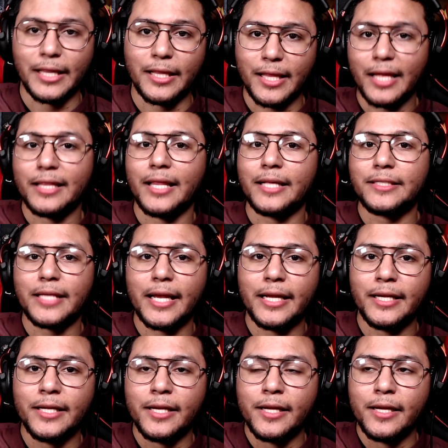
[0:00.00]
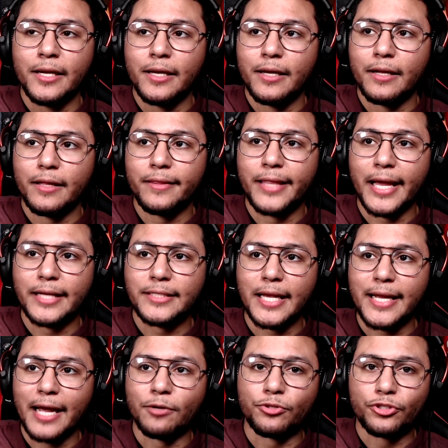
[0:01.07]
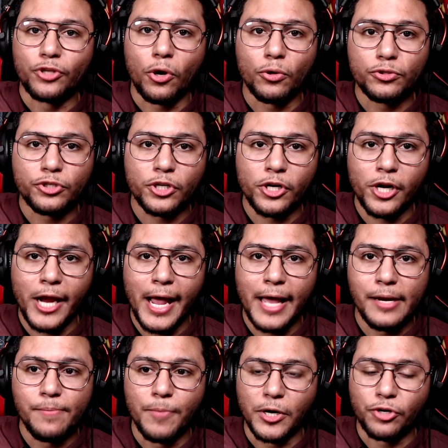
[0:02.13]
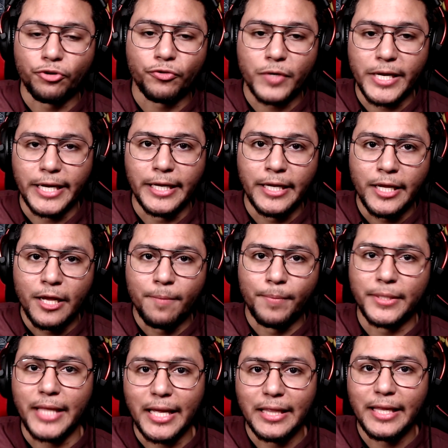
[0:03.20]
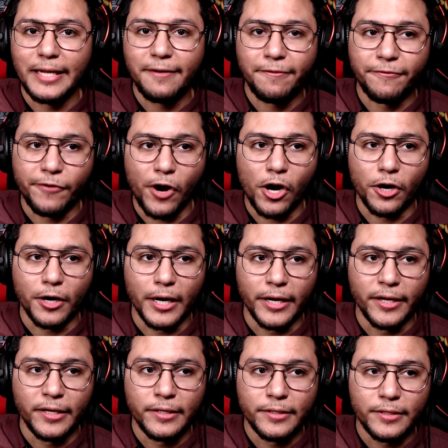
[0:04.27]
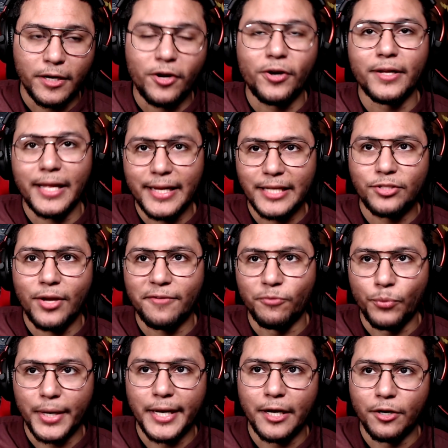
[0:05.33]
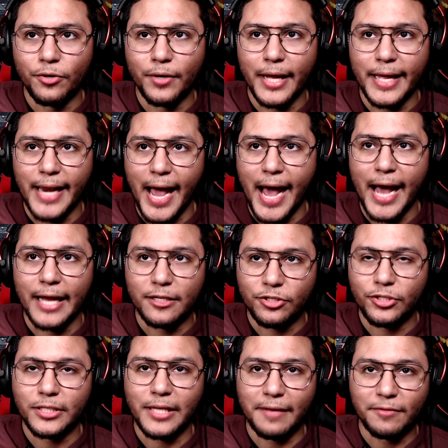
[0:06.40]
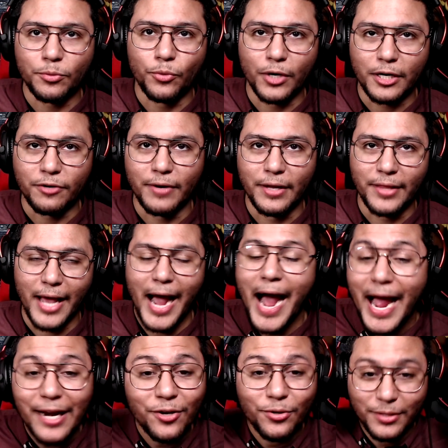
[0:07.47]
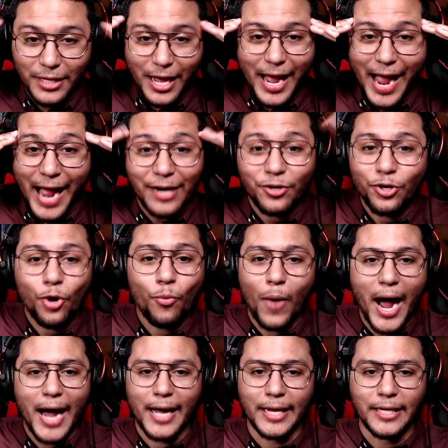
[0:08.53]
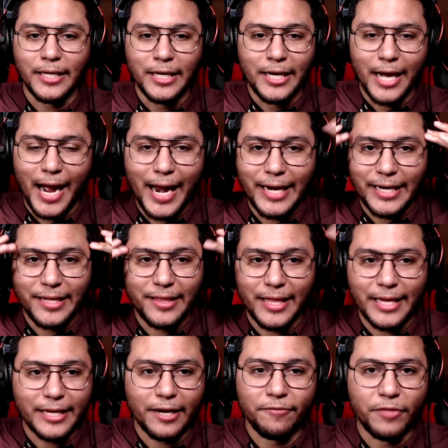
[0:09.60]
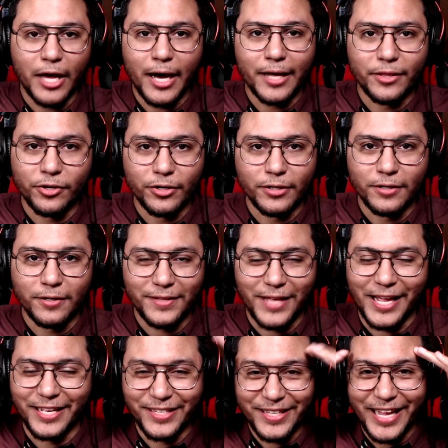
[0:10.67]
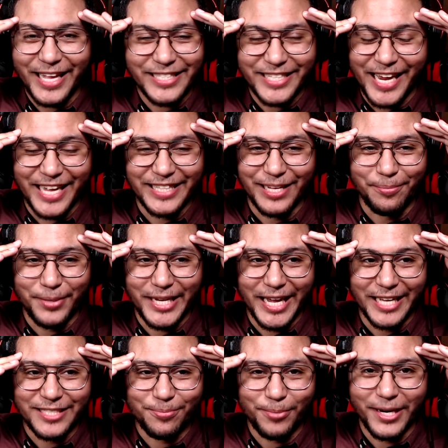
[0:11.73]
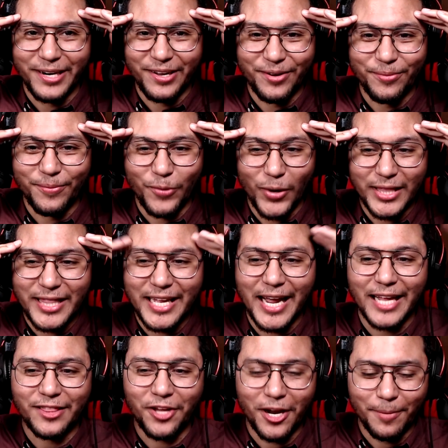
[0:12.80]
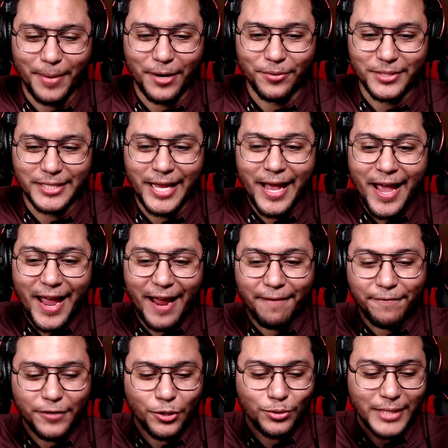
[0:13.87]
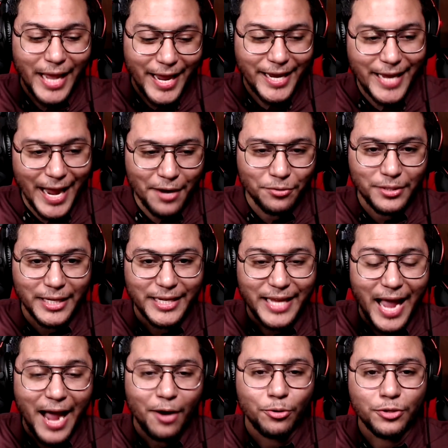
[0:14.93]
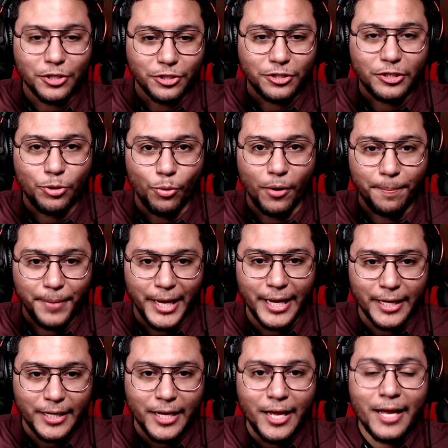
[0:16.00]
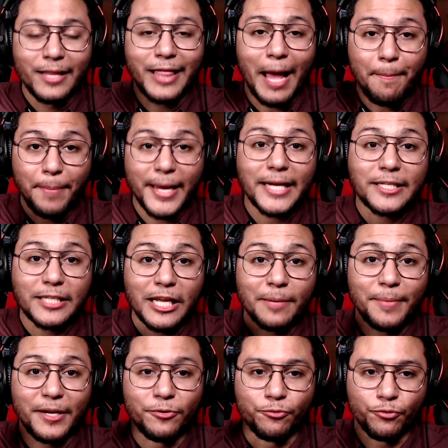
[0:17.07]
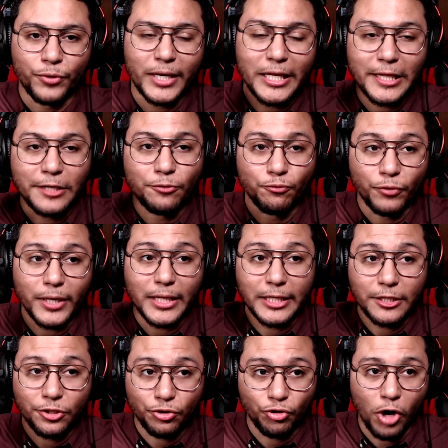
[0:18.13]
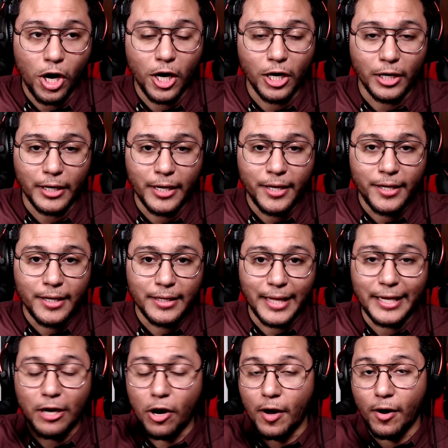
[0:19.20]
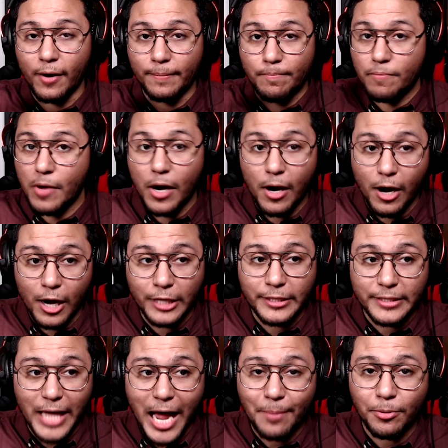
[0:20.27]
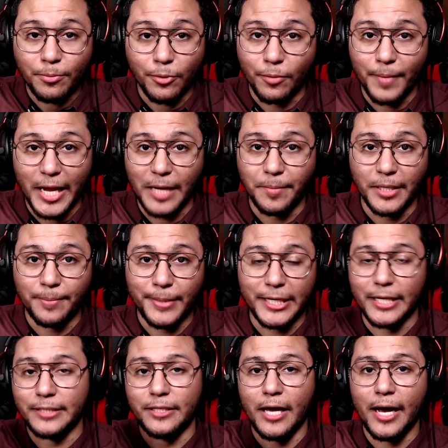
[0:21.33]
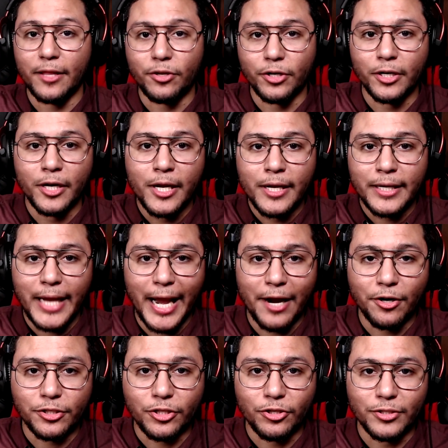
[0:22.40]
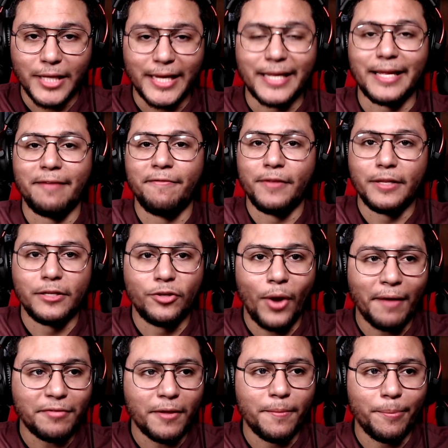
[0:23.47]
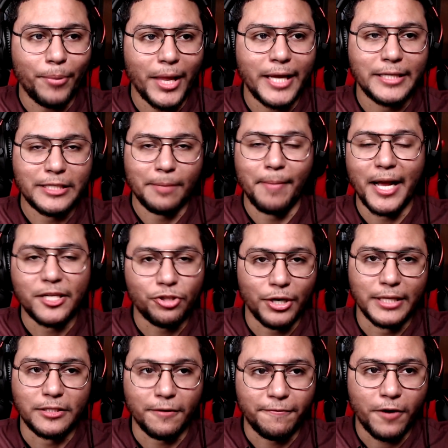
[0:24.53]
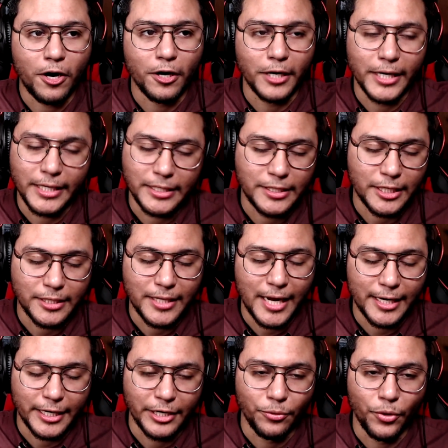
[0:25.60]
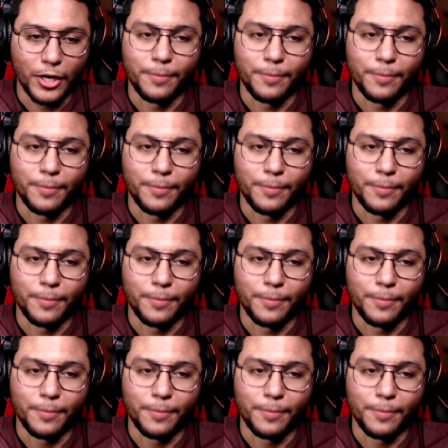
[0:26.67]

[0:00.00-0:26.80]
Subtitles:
Let's say they take out Soldier and McCree, but they leave Pharah, Oh, I guess you have Widow and Ashe. You just have to work around that. I don't know why I didn't think of the other hit scared DPS. But one thing I thought about was if you take out the counters to a pick, that pick's gonna be really, really strong, like unstoppable maybe, because the other characters, like if you have to play Symmetra into Pharah, it's just not gonna work.